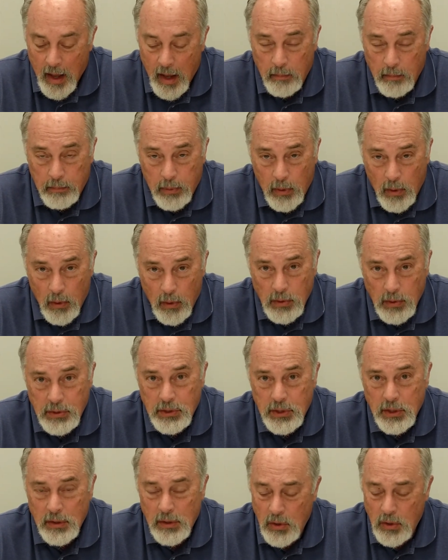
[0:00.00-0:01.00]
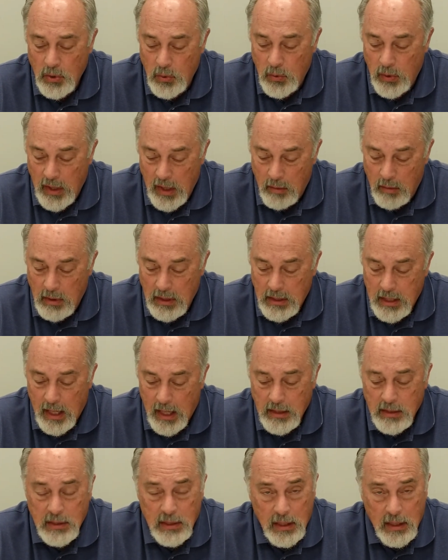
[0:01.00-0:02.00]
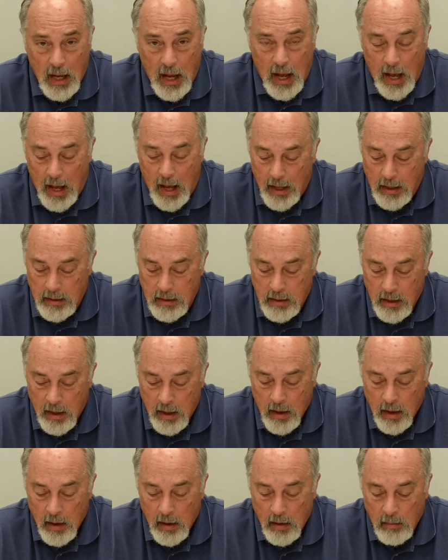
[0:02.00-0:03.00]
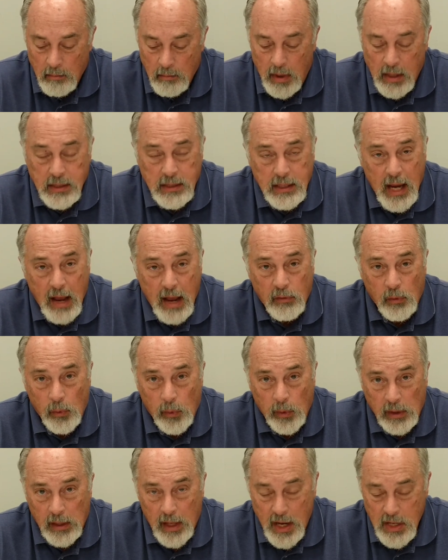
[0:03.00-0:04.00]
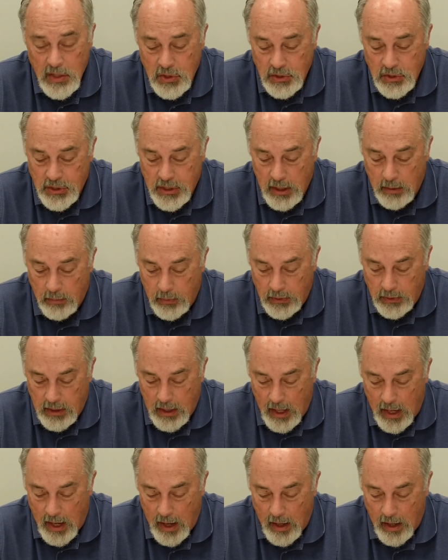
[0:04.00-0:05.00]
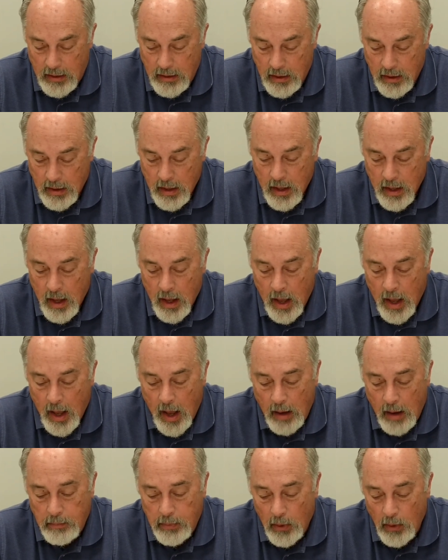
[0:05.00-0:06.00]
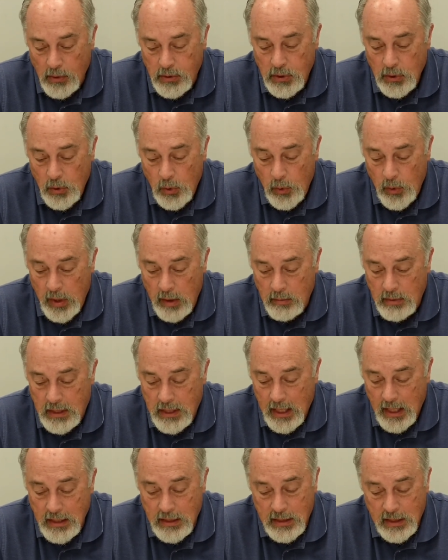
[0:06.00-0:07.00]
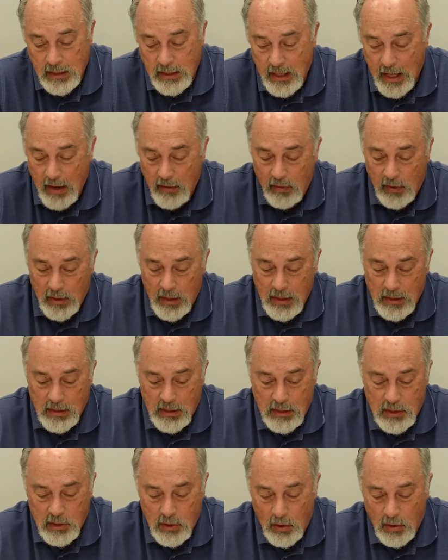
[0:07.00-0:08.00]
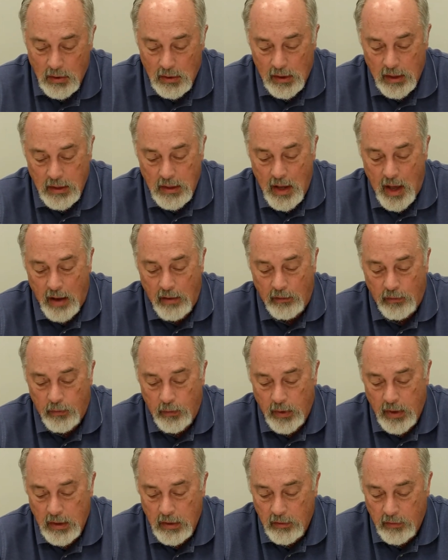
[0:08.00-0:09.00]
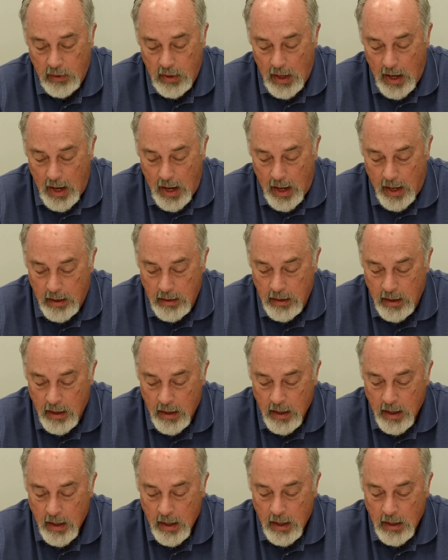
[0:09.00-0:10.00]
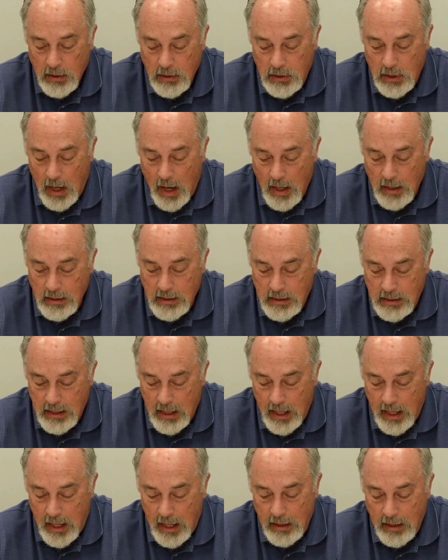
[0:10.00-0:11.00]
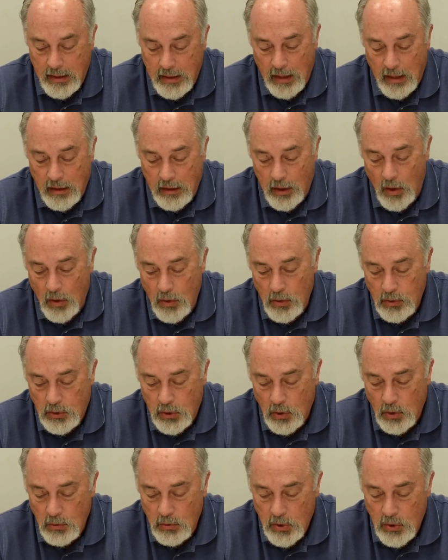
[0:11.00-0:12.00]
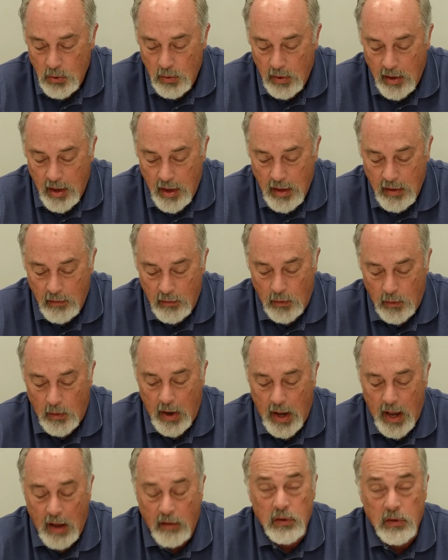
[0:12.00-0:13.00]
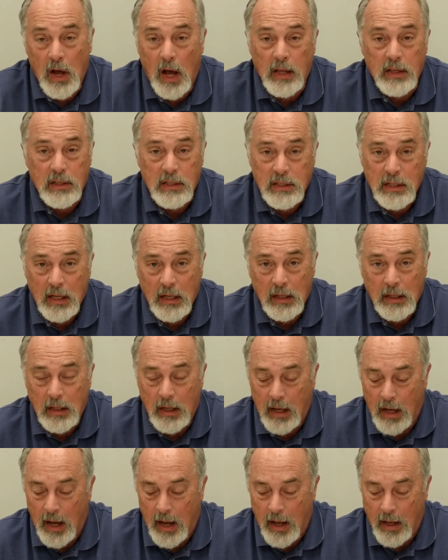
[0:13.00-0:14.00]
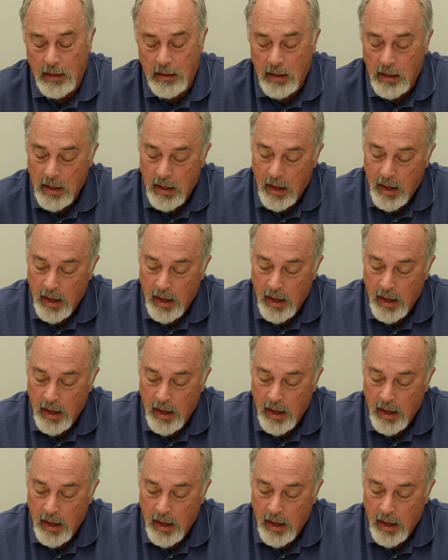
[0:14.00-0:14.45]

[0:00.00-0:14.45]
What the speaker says: A person who imitates God must have a relationship with God. A person who imitates the devil is certainly not a friend of God. John said that those who do evil have not seen God.